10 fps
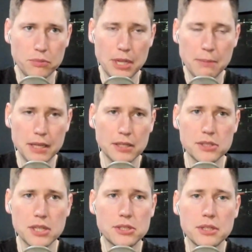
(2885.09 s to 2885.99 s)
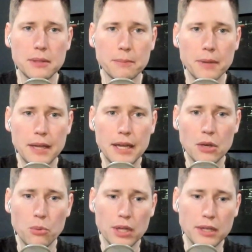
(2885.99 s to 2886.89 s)
dimming system
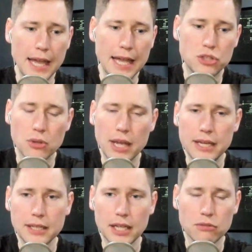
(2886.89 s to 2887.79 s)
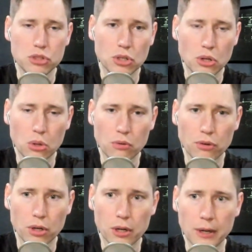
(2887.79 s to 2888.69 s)
when edge lighting kind of took
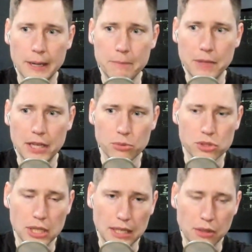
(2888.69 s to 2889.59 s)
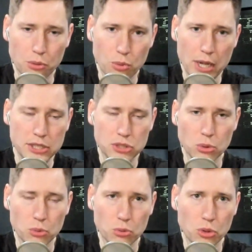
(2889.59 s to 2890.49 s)
over and it was like the race to who,